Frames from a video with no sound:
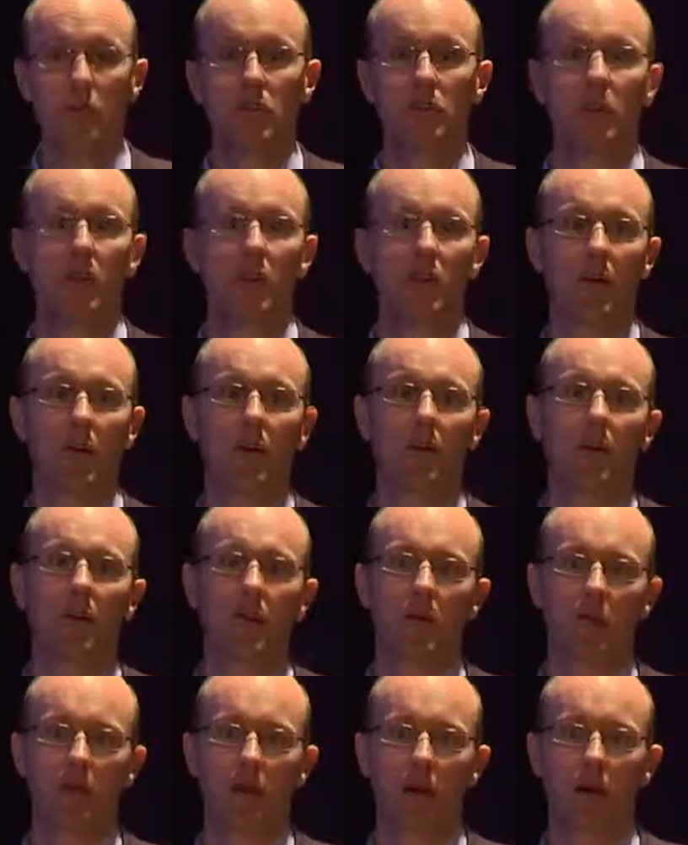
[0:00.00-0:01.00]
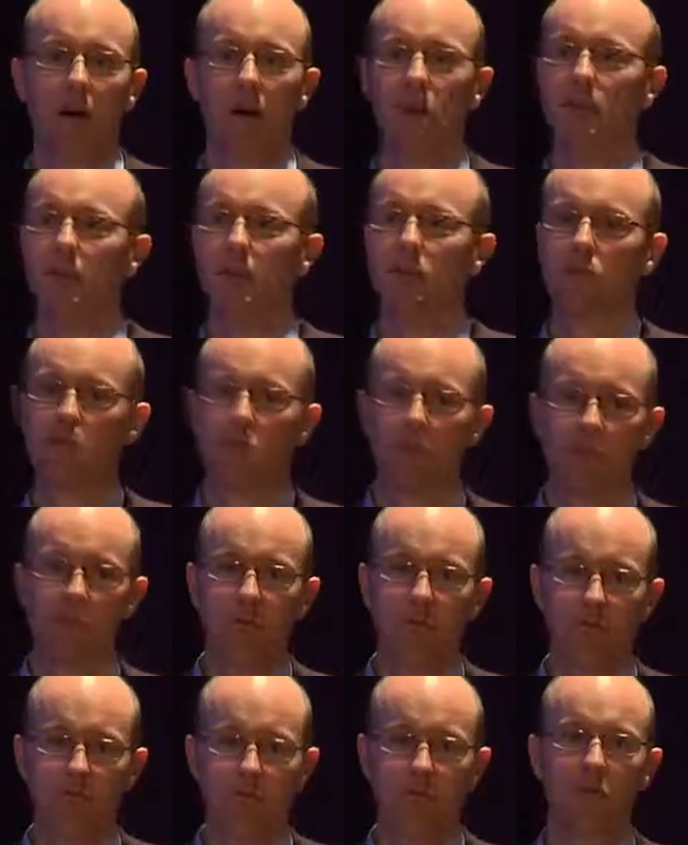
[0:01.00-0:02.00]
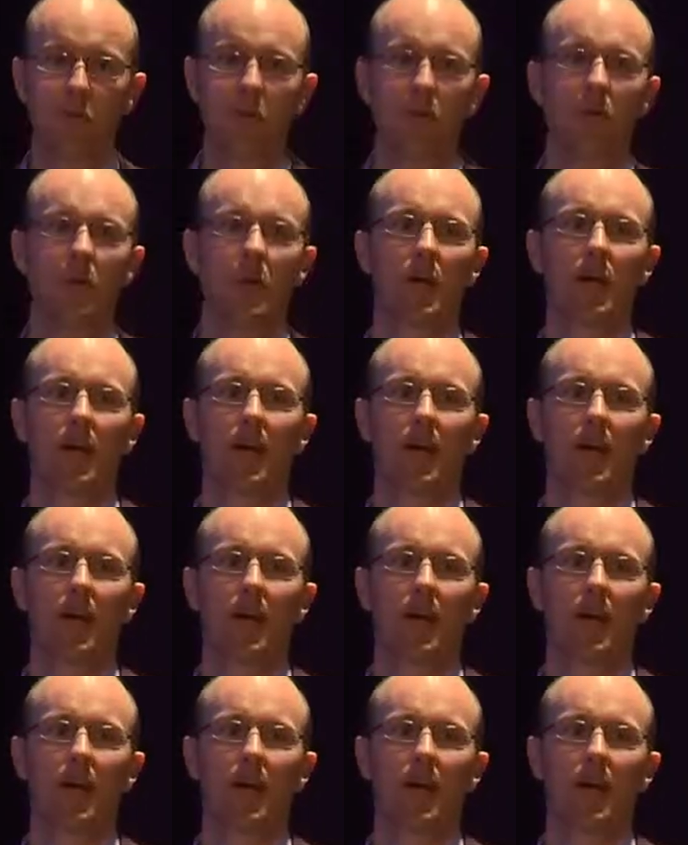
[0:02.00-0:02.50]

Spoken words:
geographic boundaries, which will look through